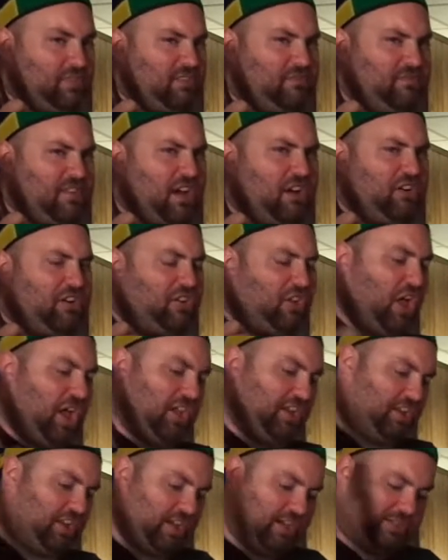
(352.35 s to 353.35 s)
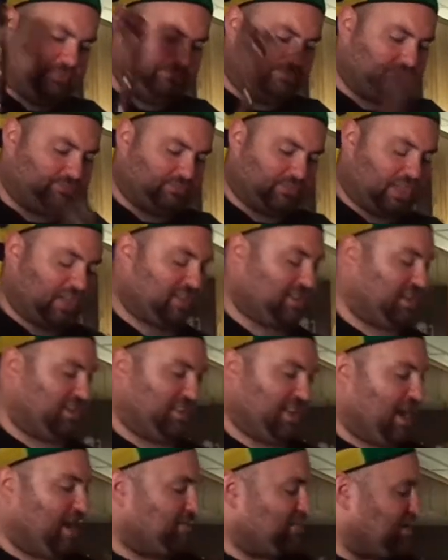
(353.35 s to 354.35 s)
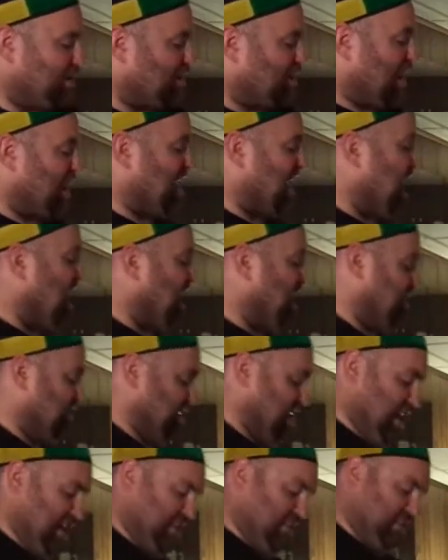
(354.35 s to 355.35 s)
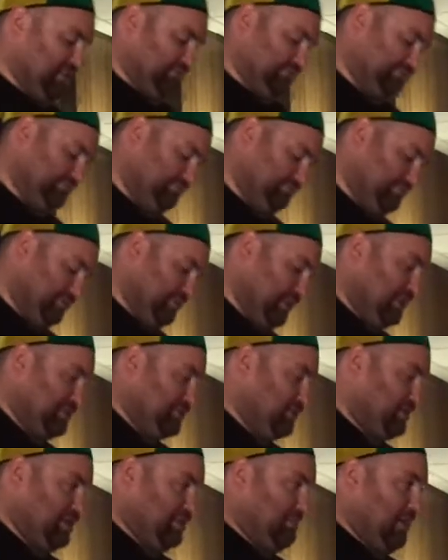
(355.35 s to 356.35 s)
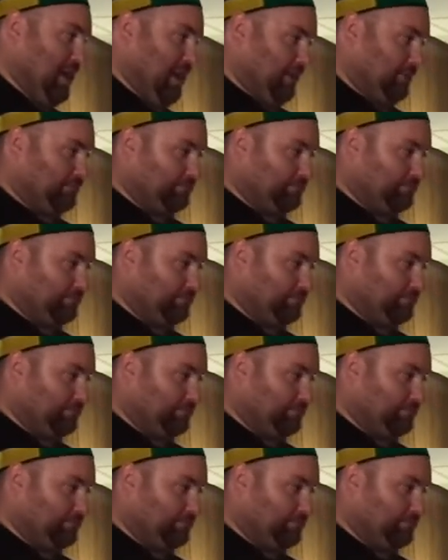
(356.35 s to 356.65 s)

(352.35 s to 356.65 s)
Very light. Um, like I said, damn near NA tasting. That's just me.